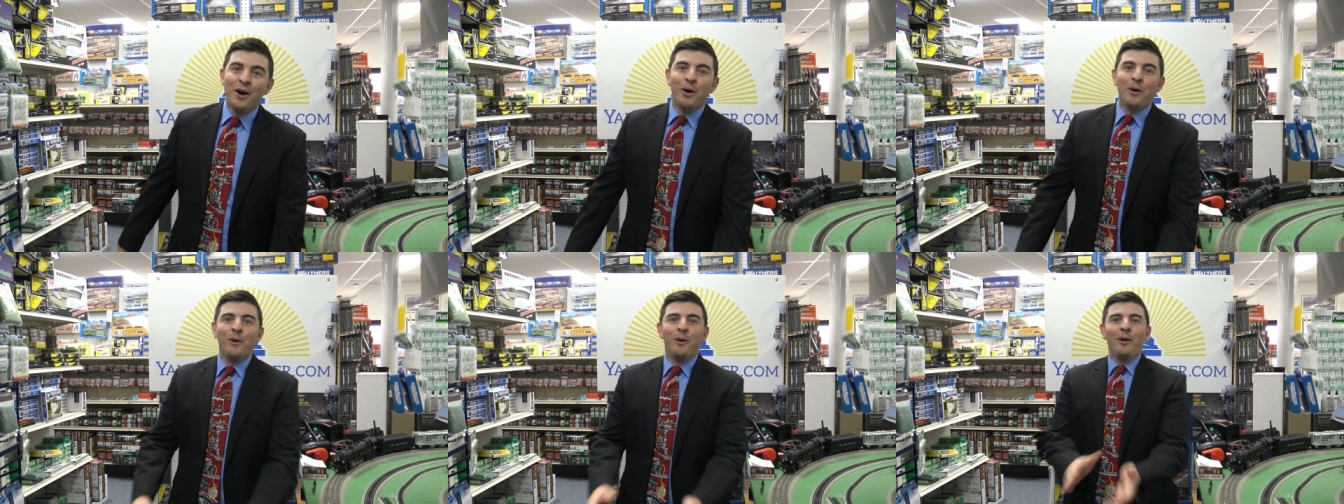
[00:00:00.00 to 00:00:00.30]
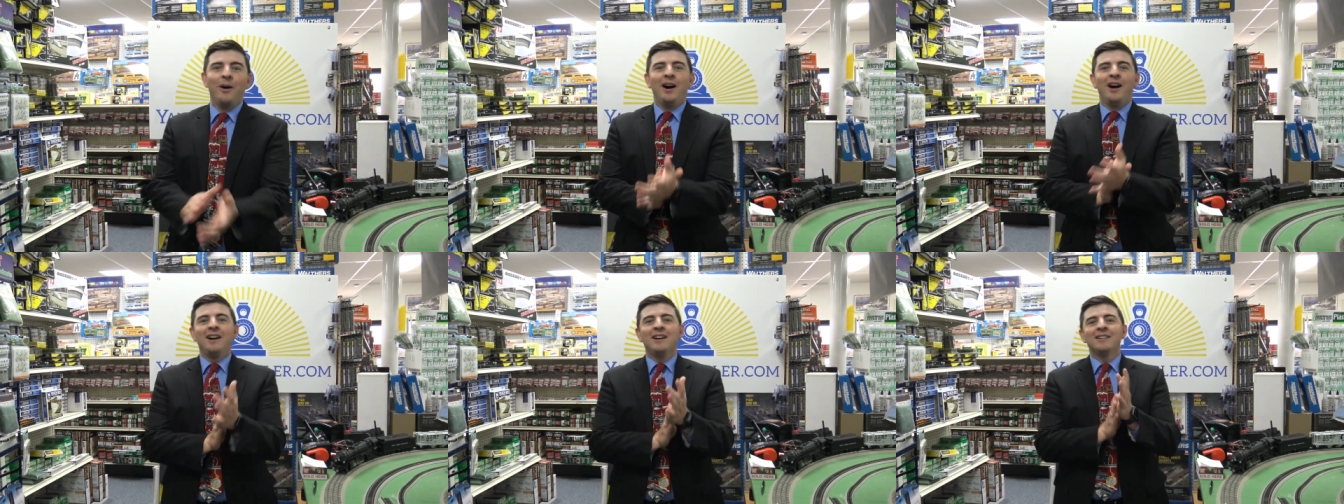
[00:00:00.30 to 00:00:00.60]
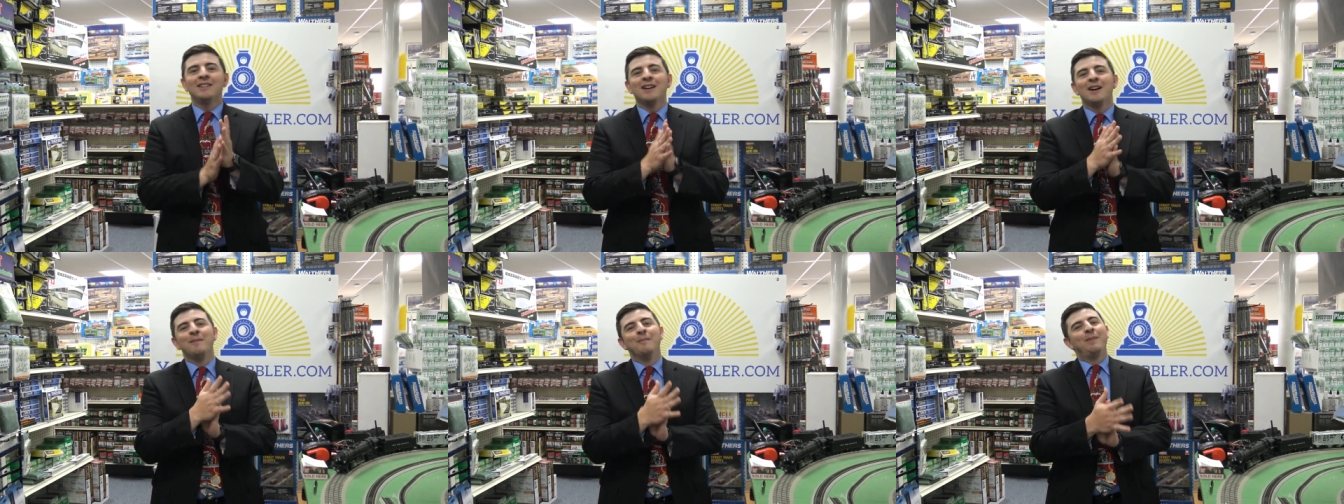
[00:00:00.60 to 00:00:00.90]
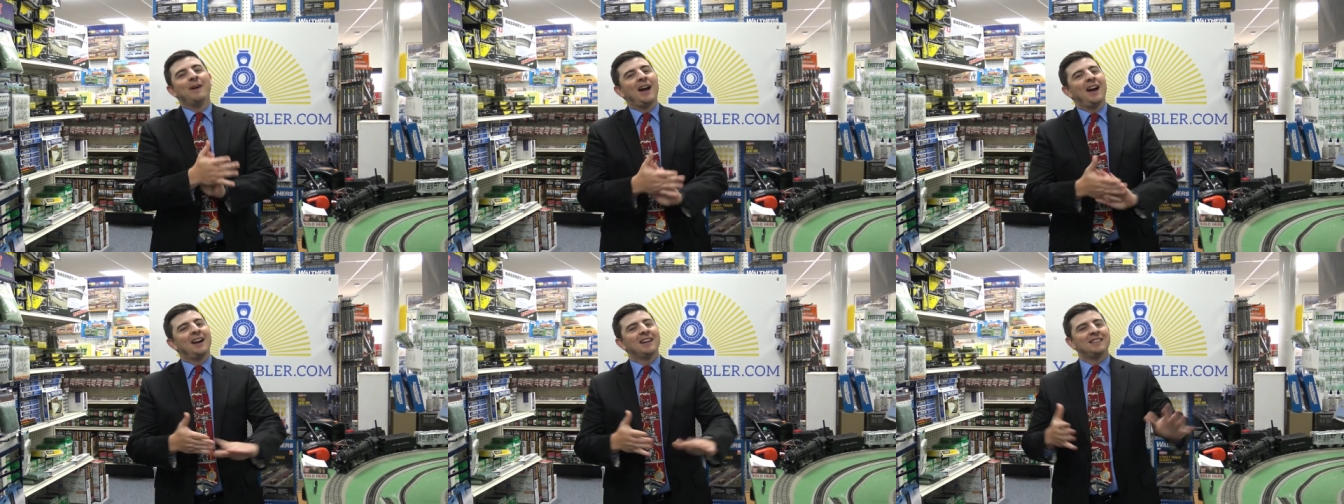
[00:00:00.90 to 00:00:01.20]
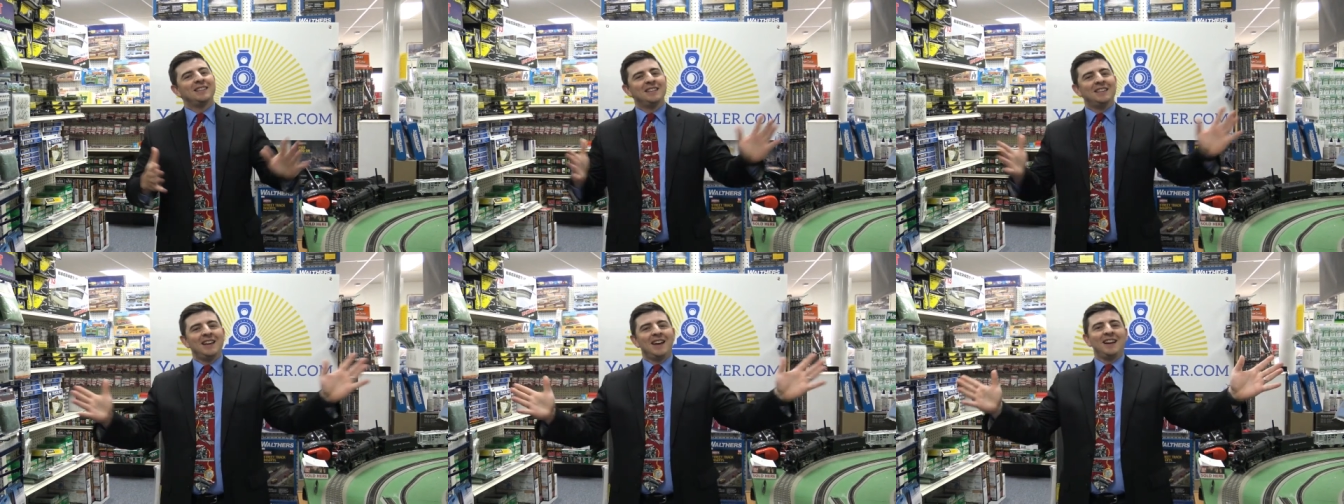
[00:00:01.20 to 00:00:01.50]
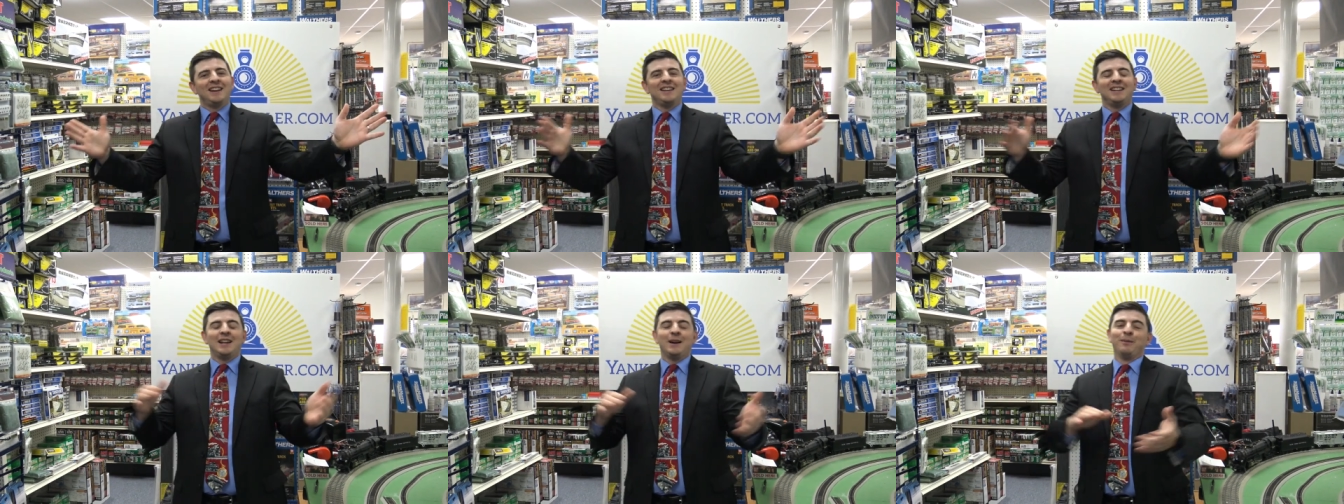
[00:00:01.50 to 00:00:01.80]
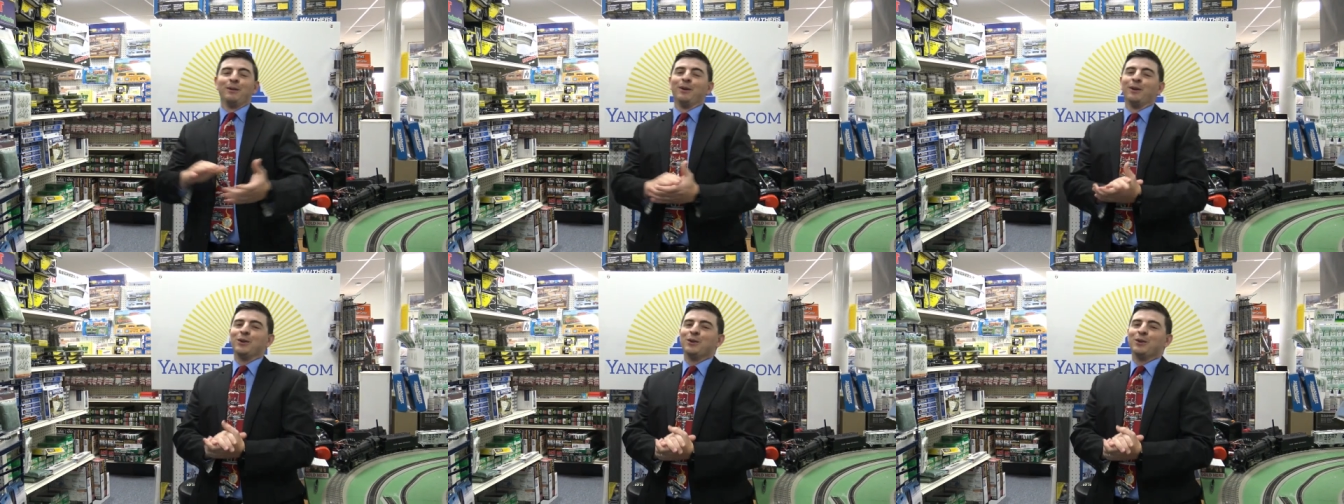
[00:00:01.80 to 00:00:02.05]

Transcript: Welcome back to Yankee Dabbler.